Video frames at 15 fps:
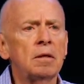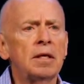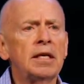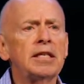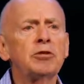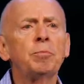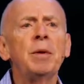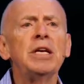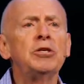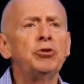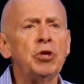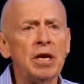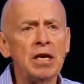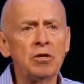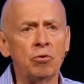And let's be
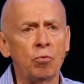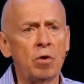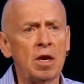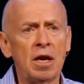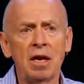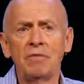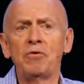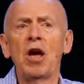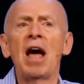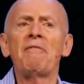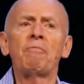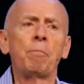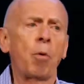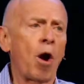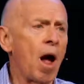genuine. And if you
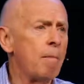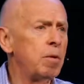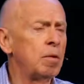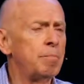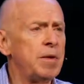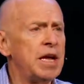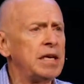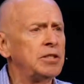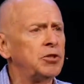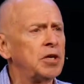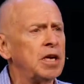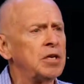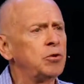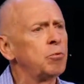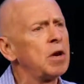have a problem being
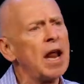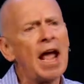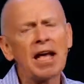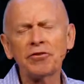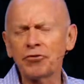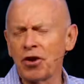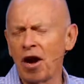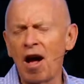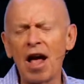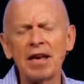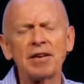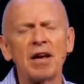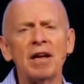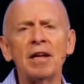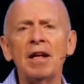genuine, ask
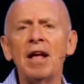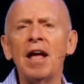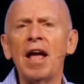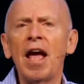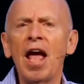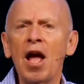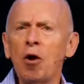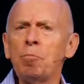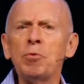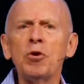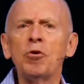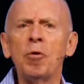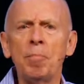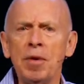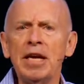God to help
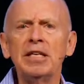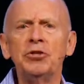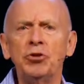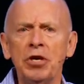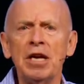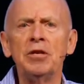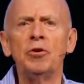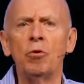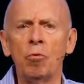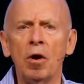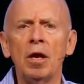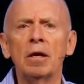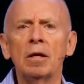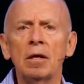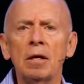you to be genuine.
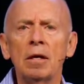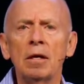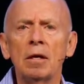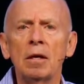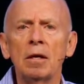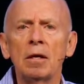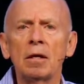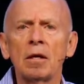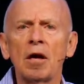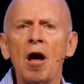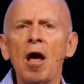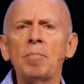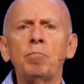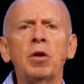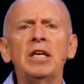
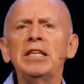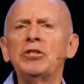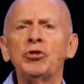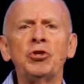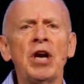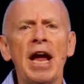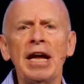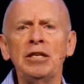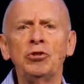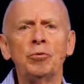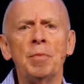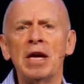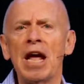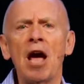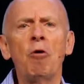God, please
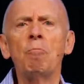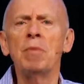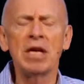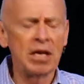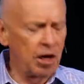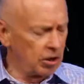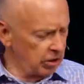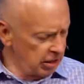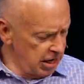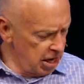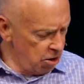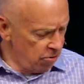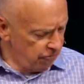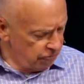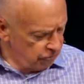change me. Help me to
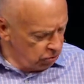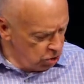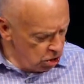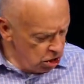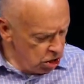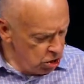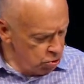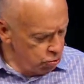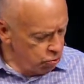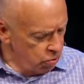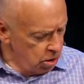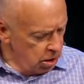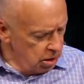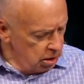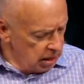live new
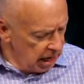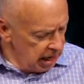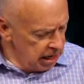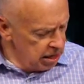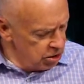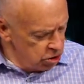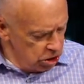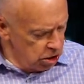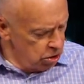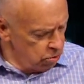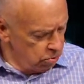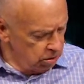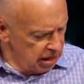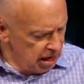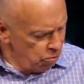in
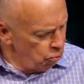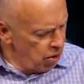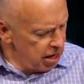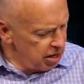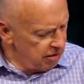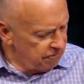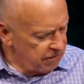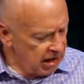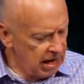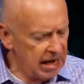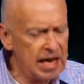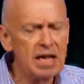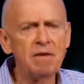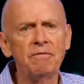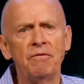you. Get rid of
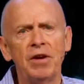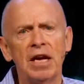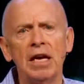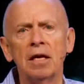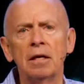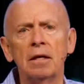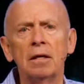envy.